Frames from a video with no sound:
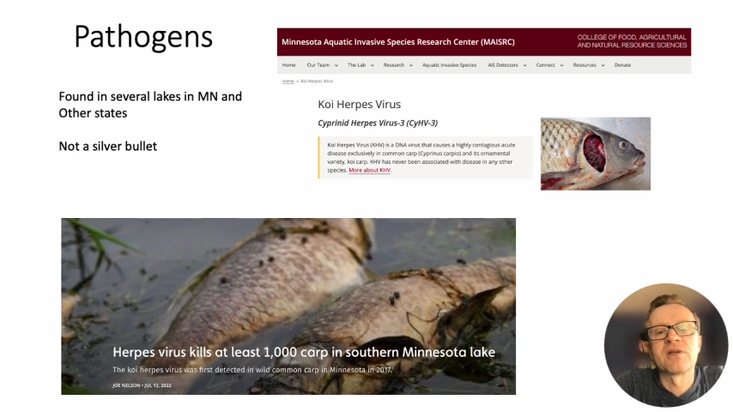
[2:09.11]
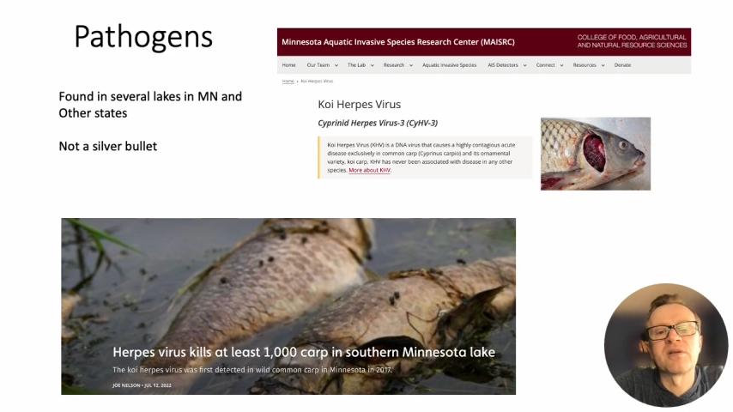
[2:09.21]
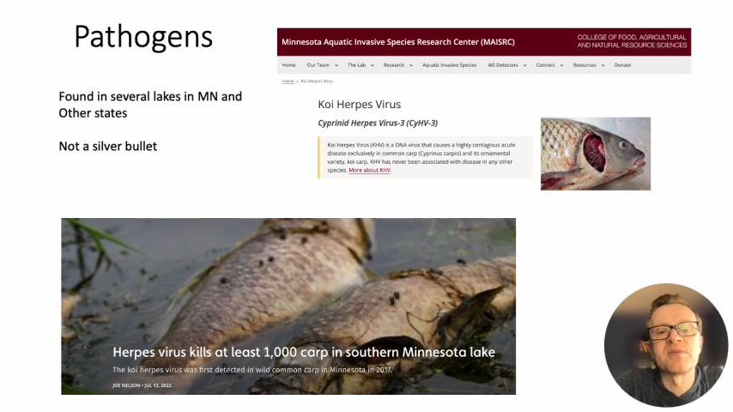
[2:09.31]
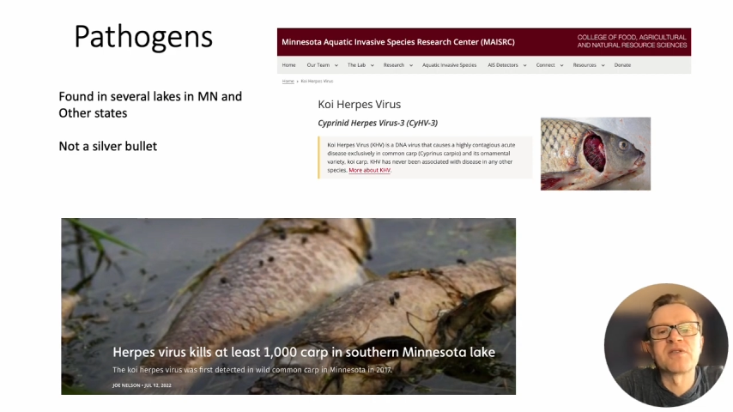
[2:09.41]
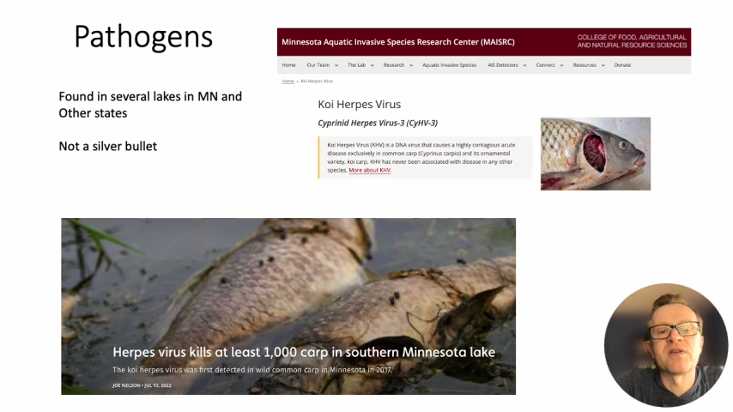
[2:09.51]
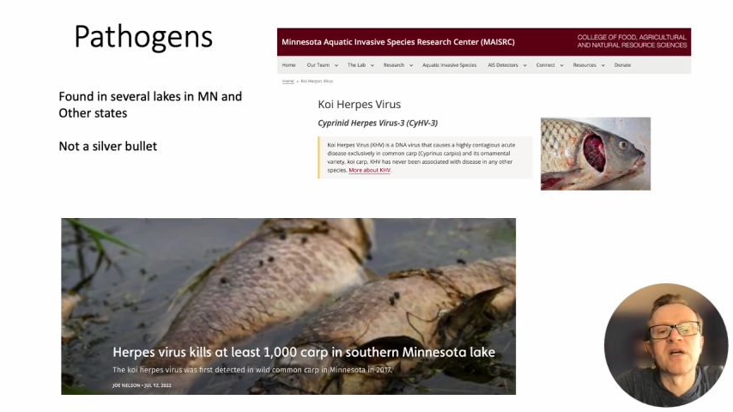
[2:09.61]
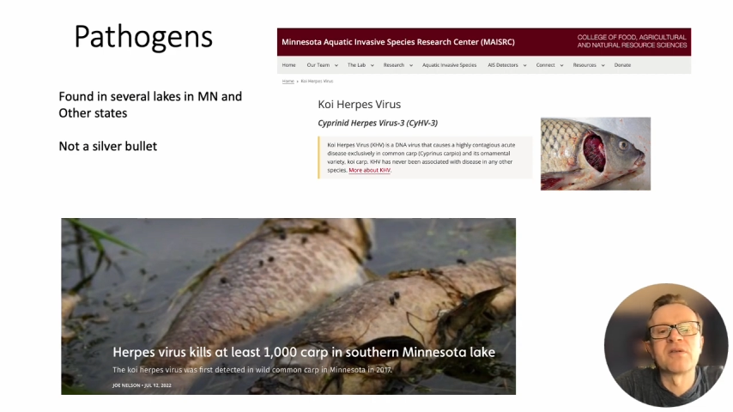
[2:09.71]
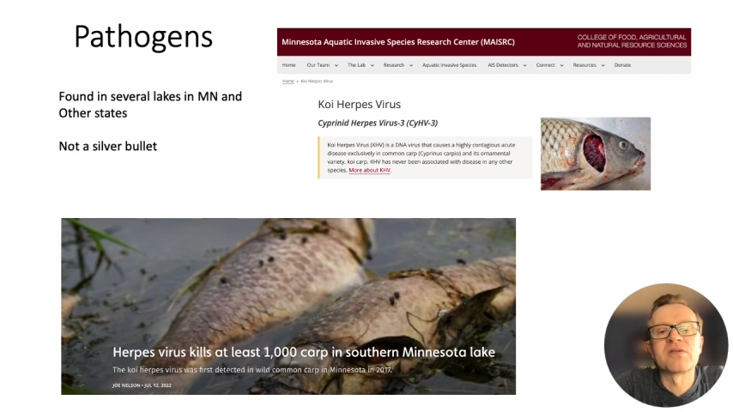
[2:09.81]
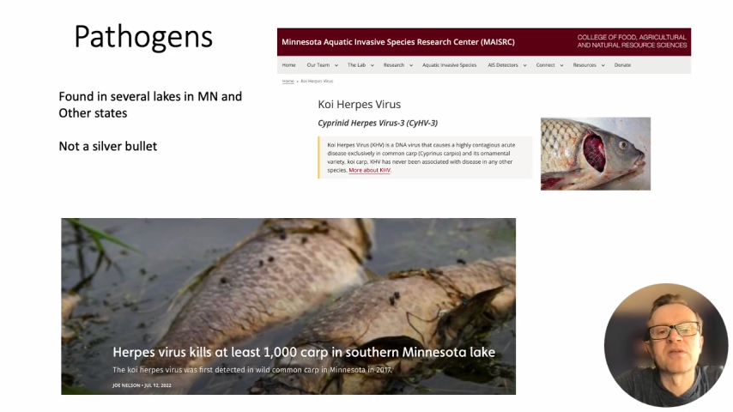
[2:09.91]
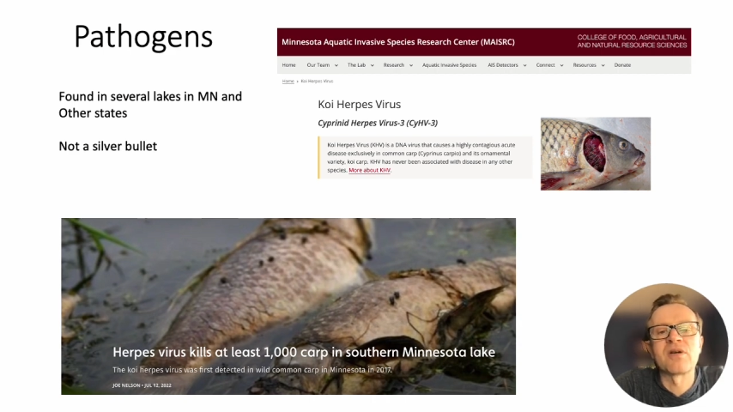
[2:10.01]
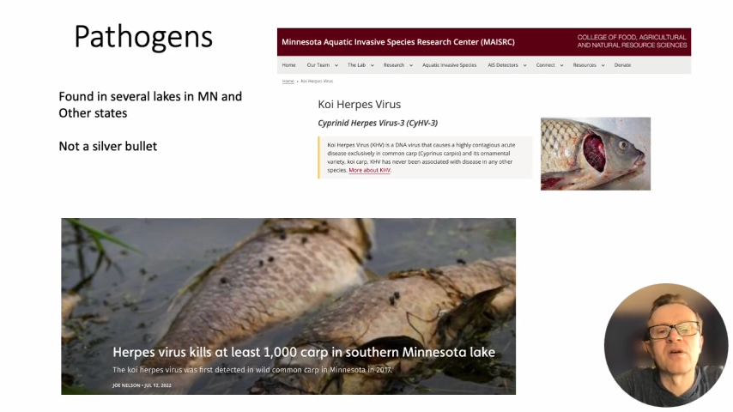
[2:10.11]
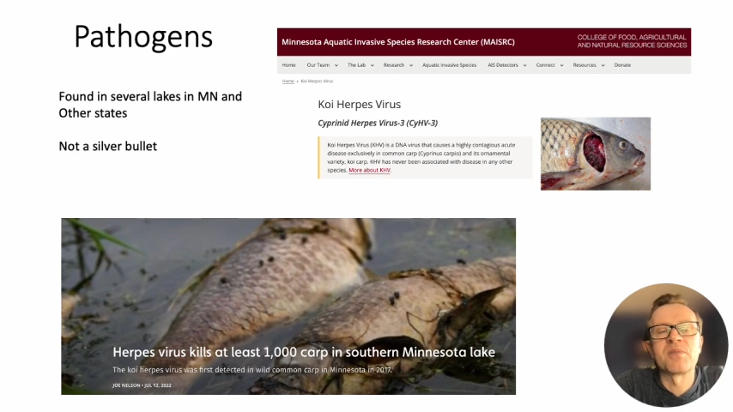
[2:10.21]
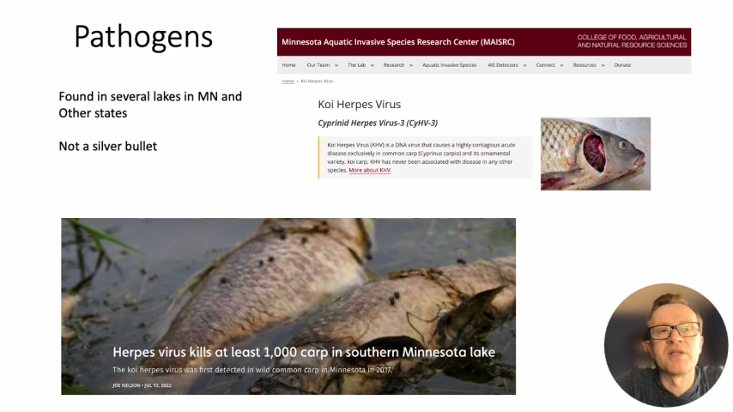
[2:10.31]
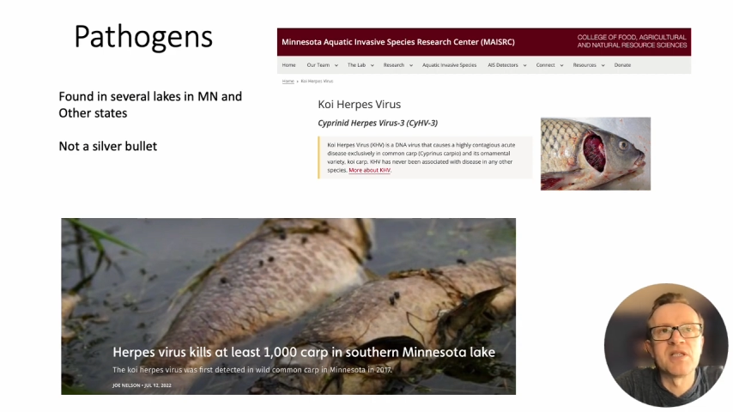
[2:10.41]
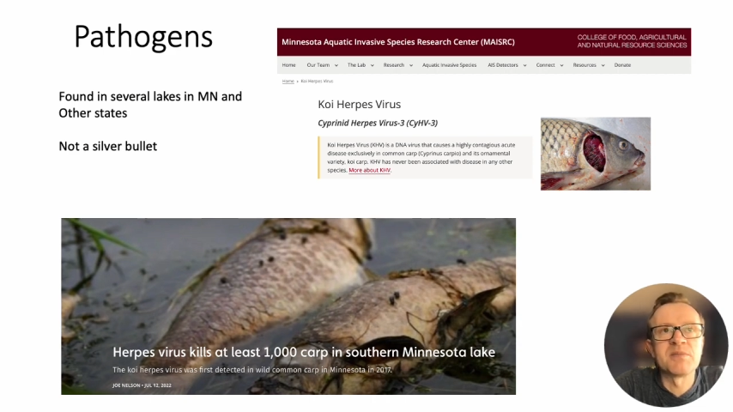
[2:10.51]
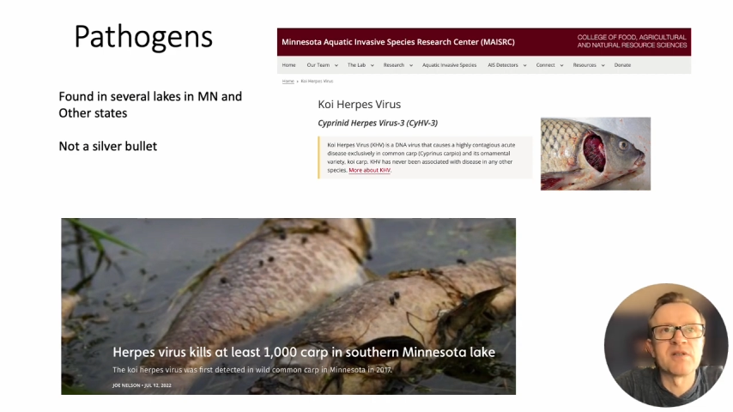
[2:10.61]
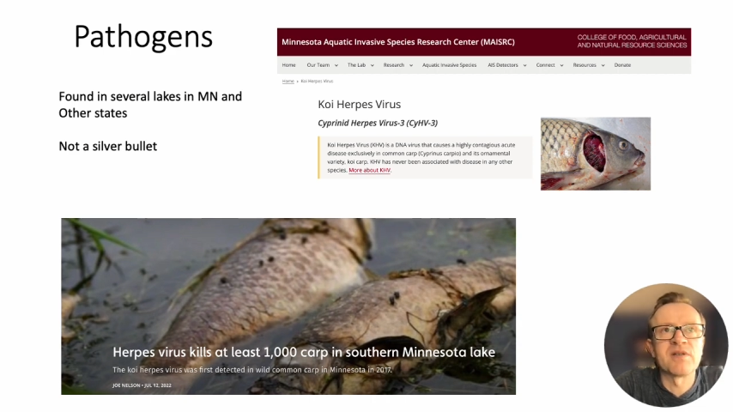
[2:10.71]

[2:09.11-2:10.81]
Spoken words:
herpes virus or carp edema